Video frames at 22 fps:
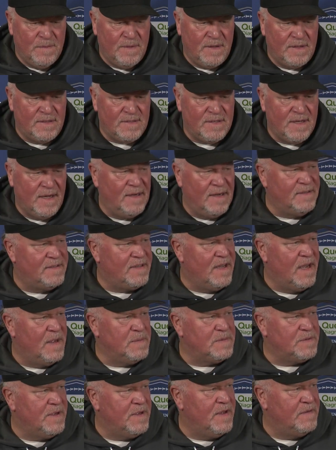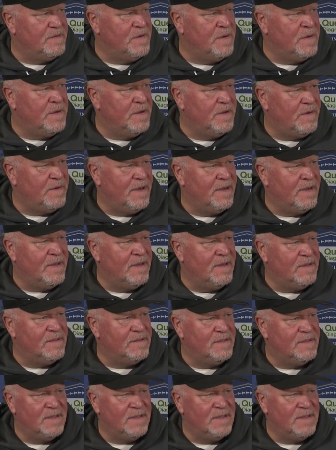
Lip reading: what exciting times we have going right now.